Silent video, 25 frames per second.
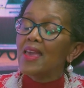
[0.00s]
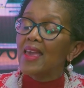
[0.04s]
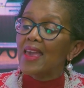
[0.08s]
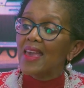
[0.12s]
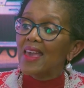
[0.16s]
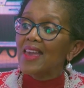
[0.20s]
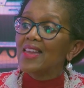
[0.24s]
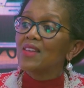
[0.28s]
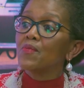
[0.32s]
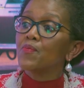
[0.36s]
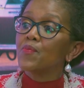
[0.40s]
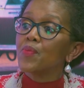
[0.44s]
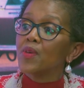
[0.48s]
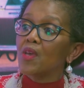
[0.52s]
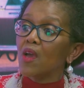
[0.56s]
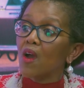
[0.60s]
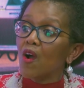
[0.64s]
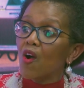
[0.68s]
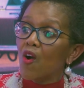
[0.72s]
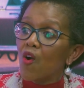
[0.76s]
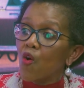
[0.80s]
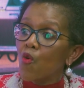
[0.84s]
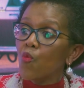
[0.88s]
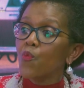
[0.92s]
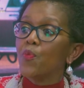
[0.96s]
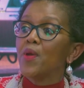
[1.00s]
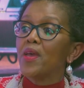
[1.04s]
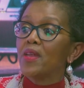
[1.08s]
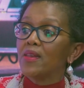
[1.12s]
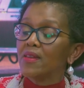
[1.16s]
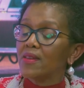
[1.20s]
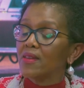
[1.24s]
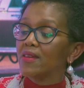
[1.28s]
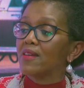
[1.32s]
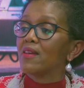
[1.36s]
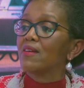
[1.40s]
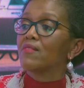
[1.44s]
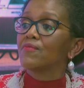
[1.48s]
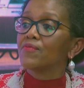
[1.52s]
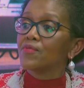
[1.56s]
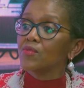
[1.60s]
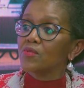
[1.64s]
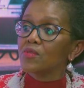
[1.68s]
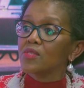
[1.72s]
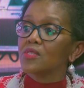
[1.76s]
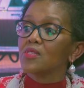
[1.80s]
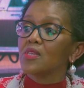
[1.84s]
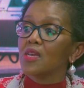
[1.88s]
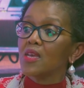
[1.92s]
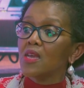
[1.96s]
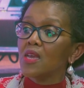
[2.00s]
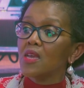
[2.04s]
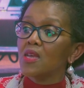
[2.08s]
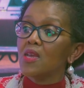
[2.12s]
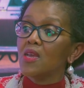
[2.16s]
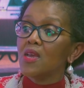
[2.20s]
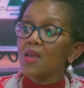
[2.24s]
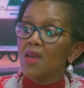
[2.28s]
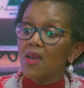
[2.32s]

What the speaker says: and be open enough to say,